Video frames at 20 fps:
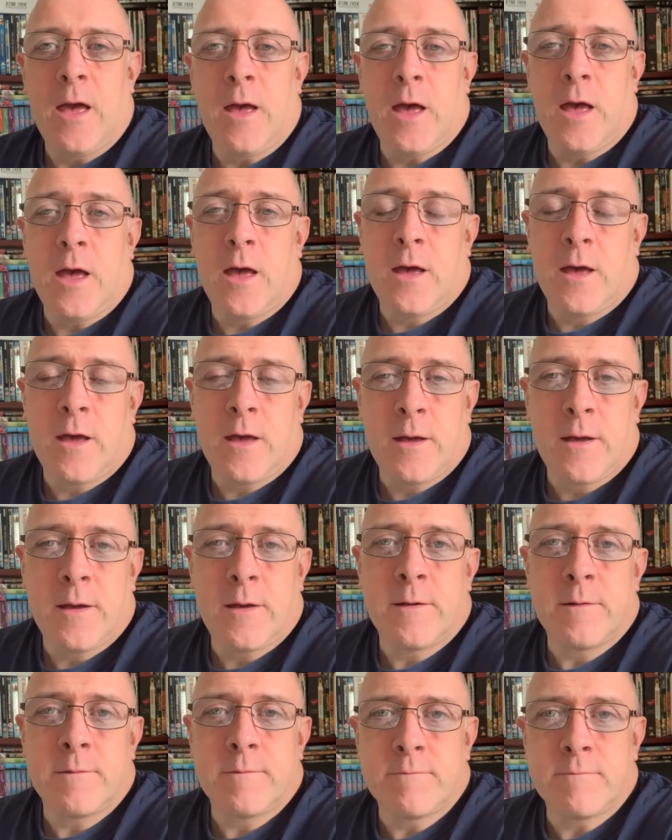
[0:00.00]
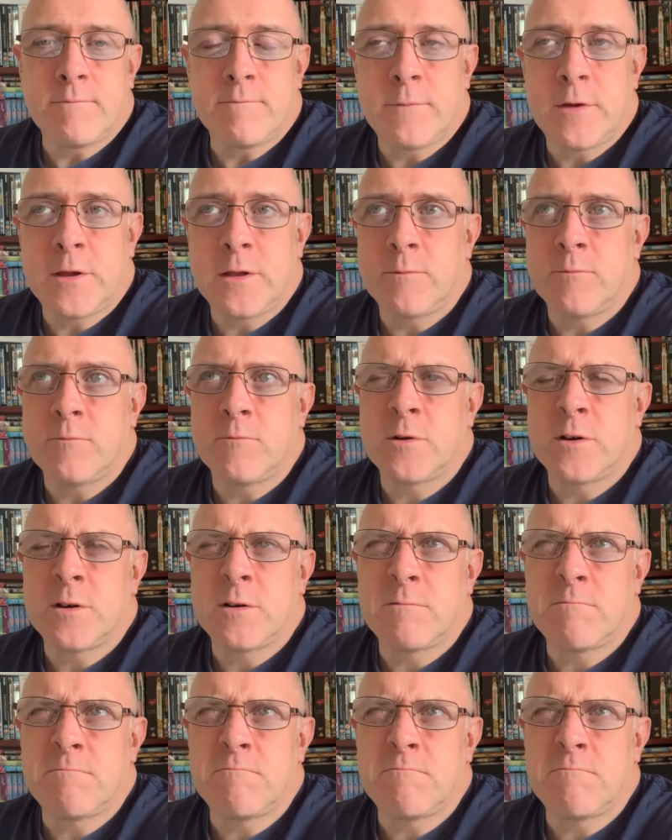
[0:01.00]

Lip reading: Well,